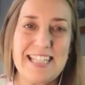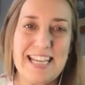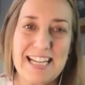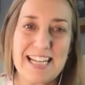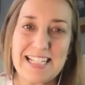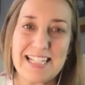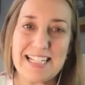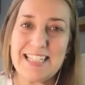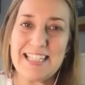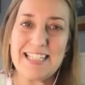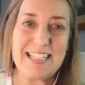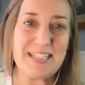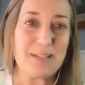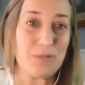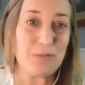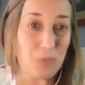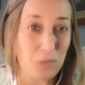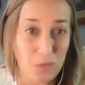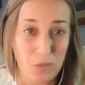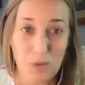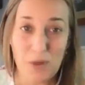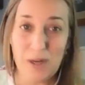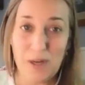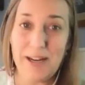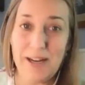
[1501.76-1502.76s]
That's
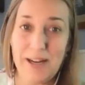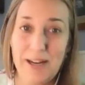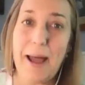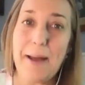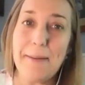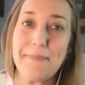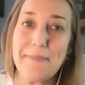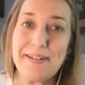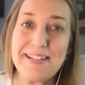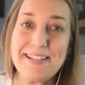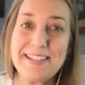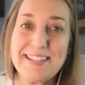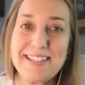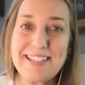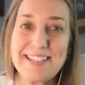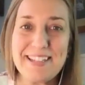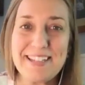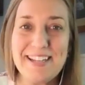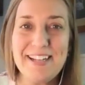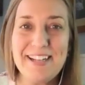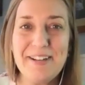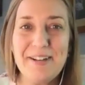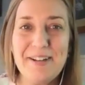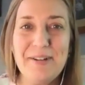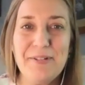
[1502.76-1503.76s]
what happens.
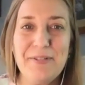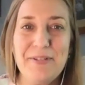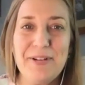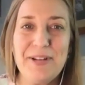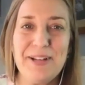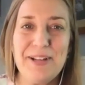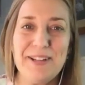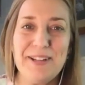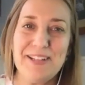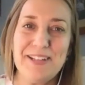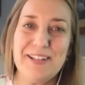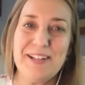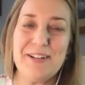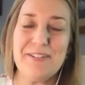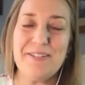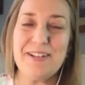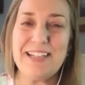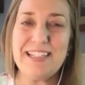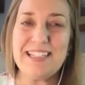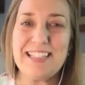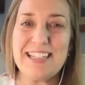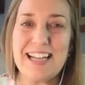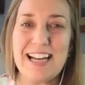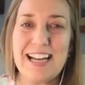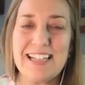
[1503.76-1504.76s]

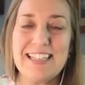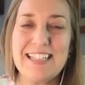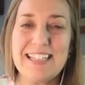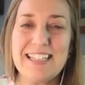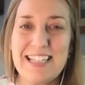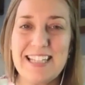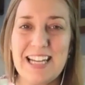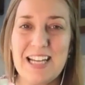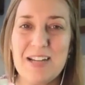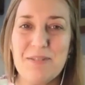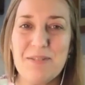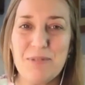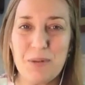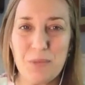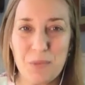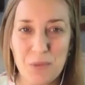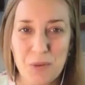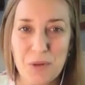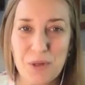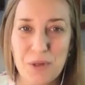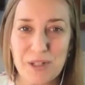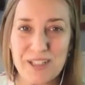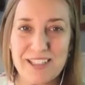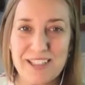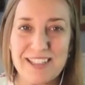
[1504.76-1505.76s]
It's not the same
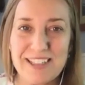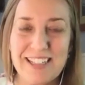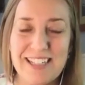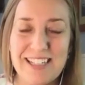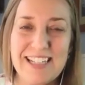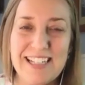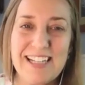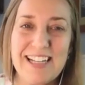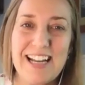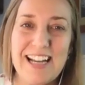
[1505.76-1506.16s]
reward